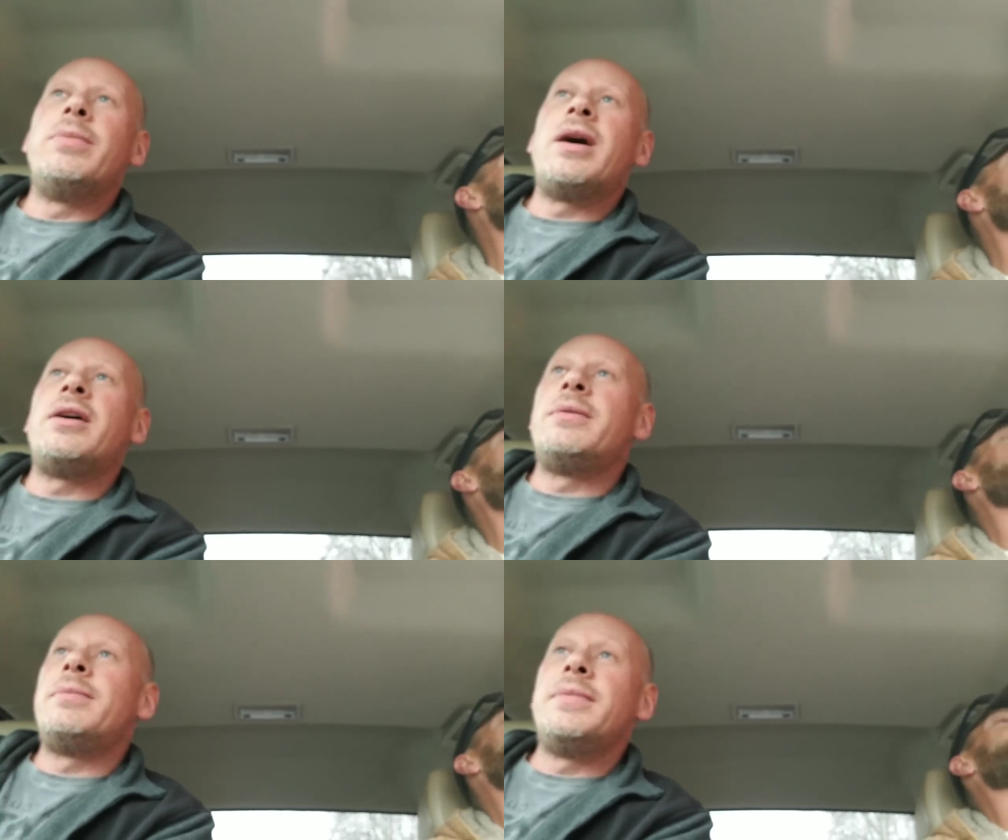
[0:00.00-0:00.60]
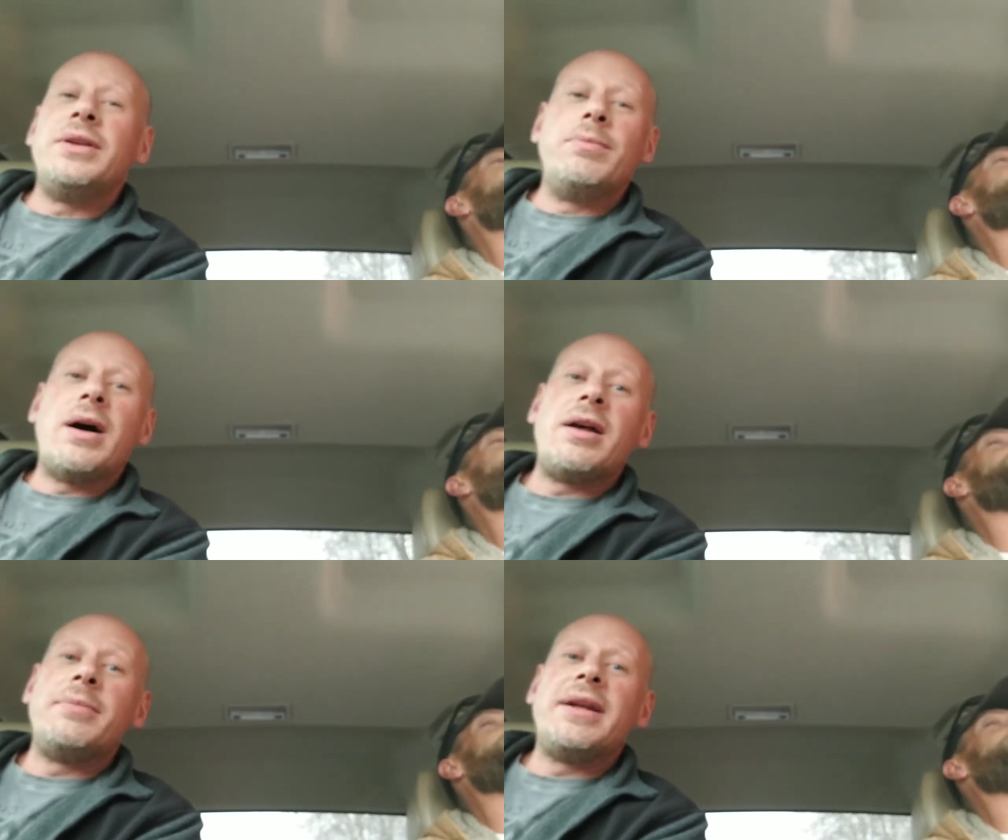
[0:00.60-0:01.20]
you bottom, you
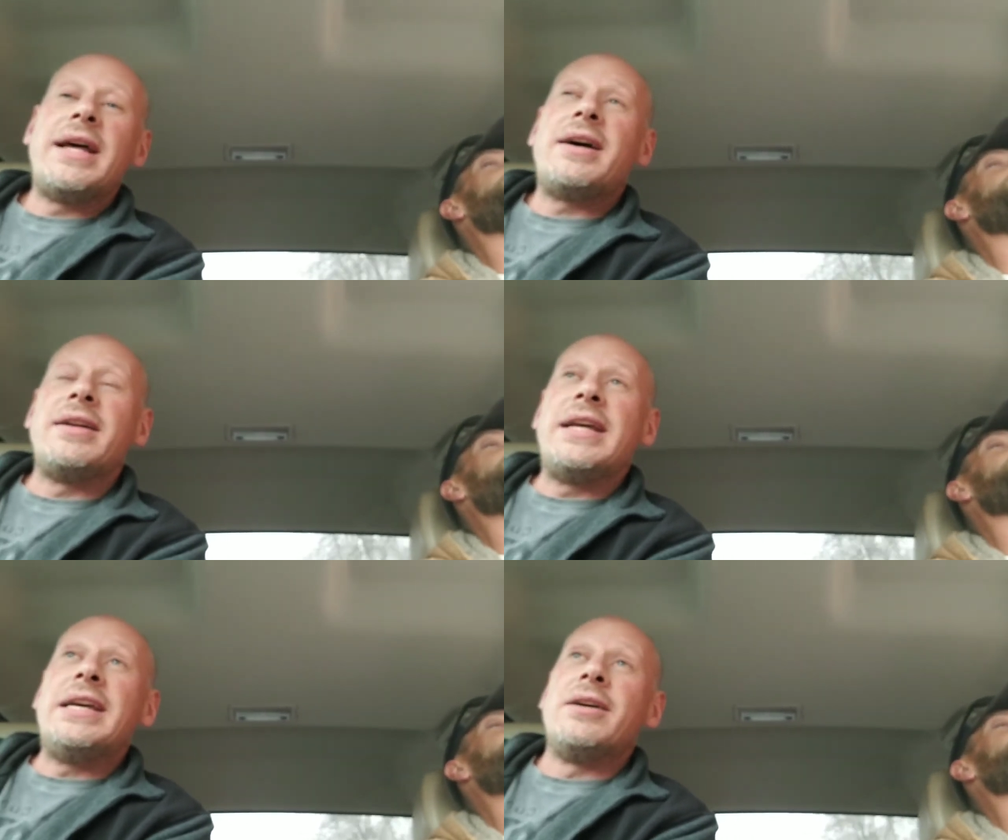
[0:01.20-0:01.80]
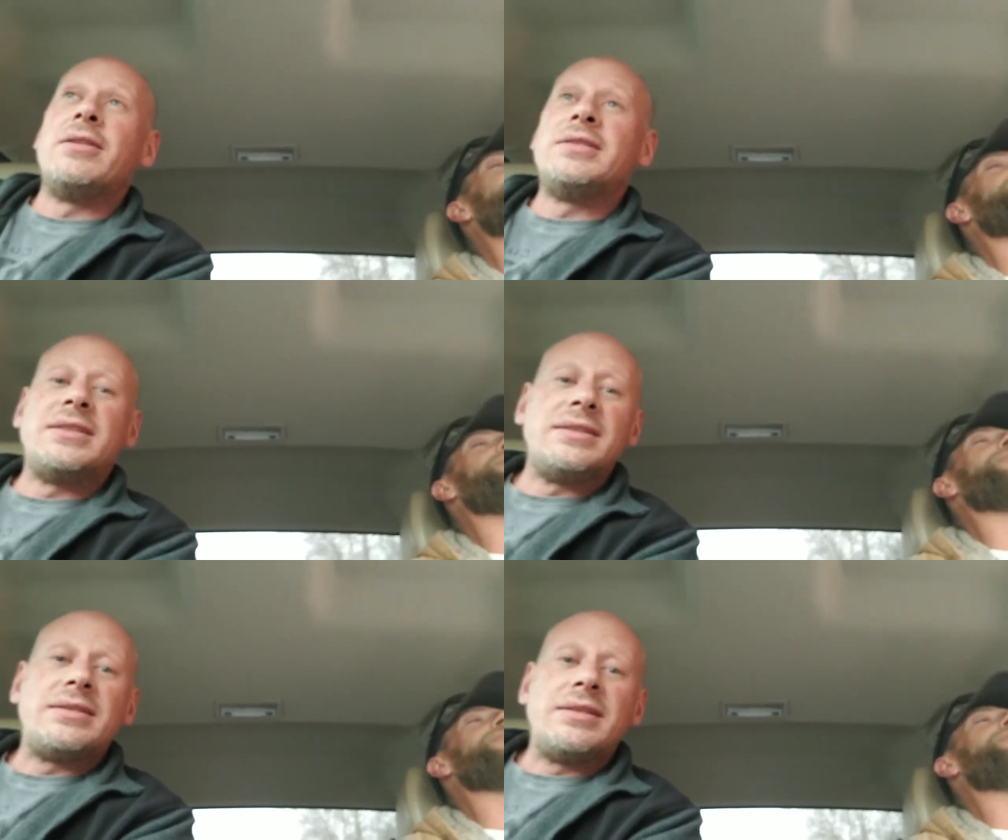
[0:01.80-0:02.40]
bottoming out neons
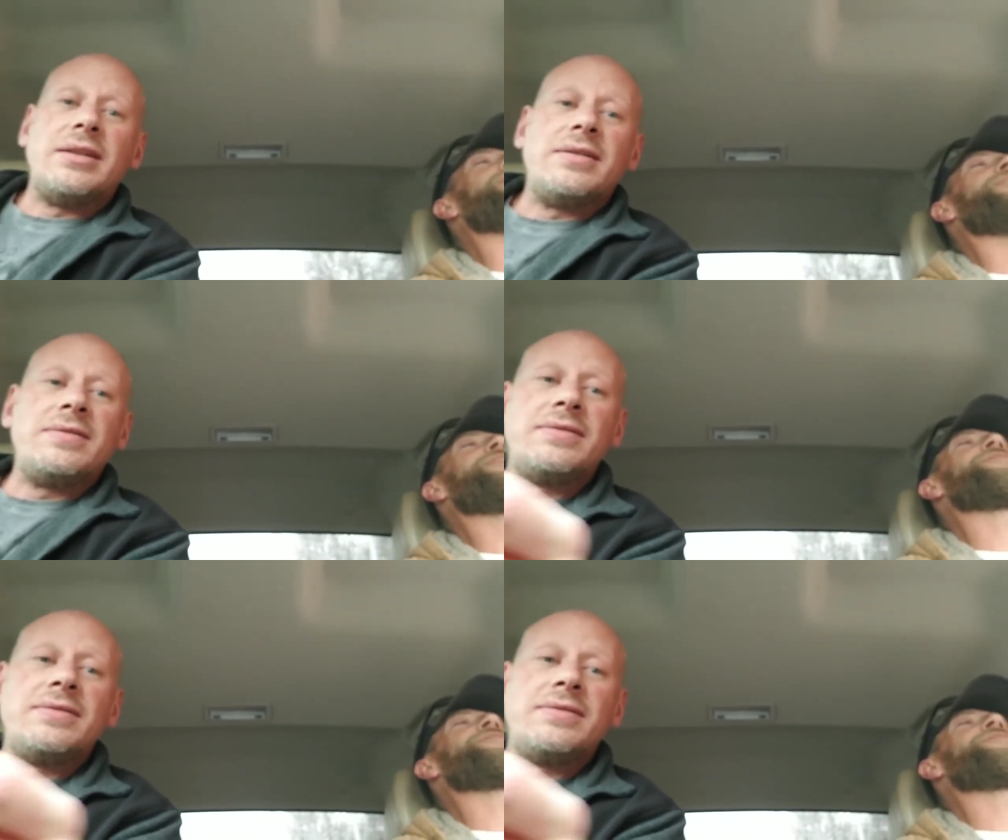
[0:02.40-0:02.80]
and stuff.